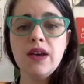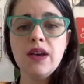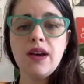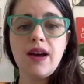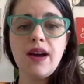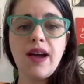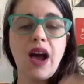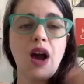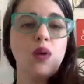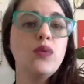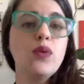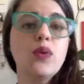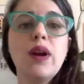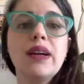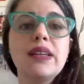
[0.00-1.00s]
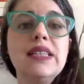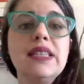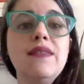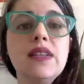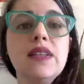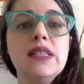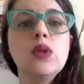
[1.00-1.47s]
outdoor
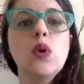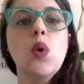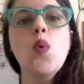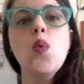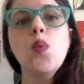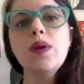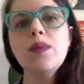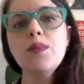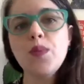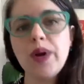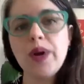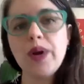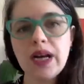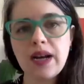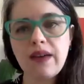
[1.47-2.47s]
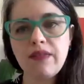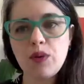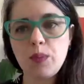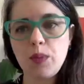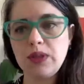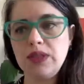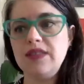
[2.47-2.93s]
activities, we bring another
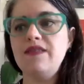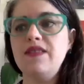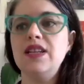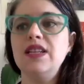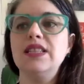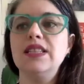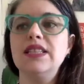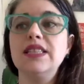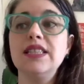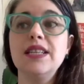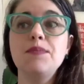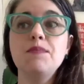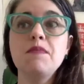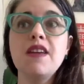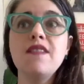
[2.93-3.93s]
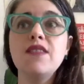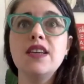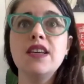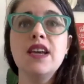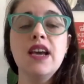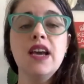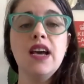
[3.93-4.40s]
possibilities. Maybe
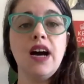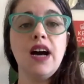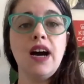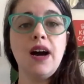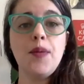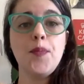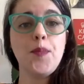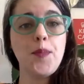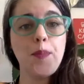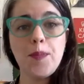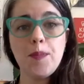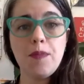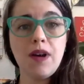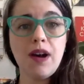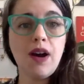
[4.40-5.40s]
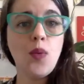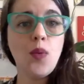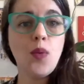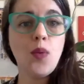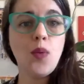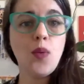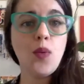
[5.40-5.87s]
a
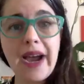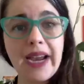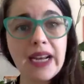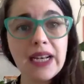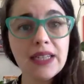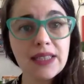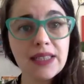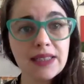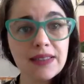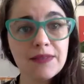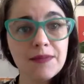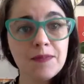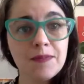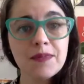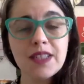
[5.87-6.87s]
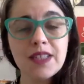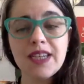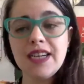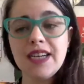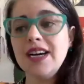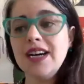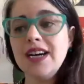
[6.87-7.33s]
woman pilot
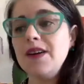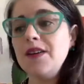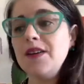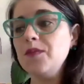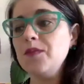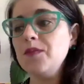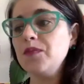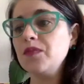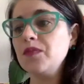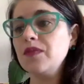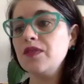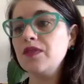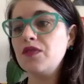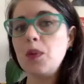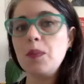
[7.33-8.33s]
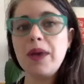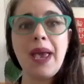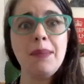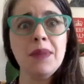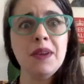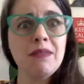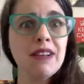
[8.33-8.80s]
from
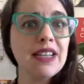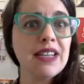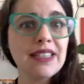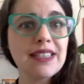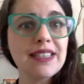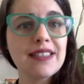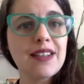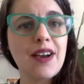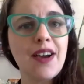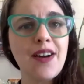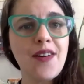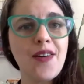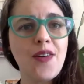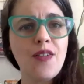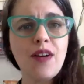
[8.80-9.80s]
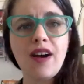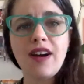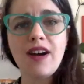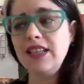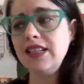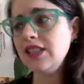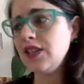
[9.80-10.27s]
Emirates, an
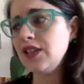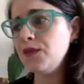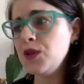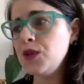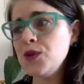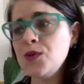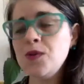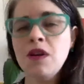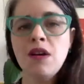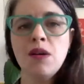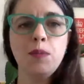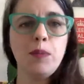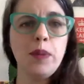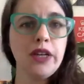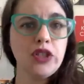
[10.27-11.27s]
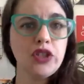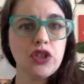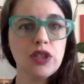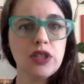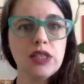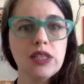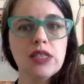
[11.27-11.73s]
interview,
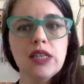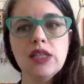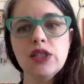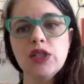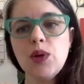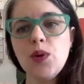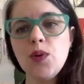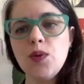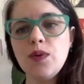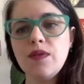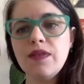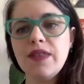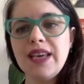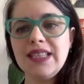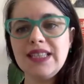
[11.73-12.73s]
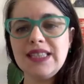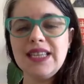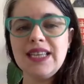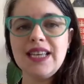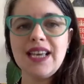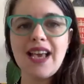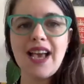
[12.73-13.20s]
pictures, so they
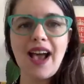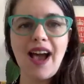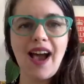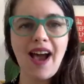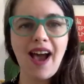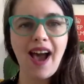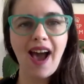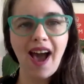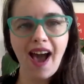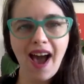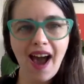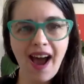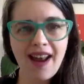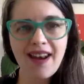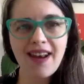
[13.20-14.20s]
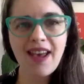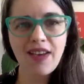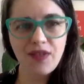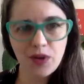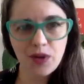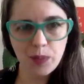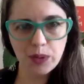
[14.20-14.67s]
see
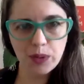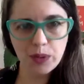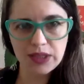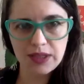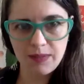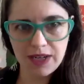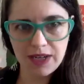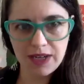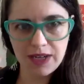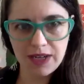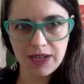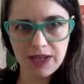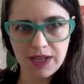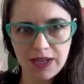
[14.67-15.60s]
another possibility.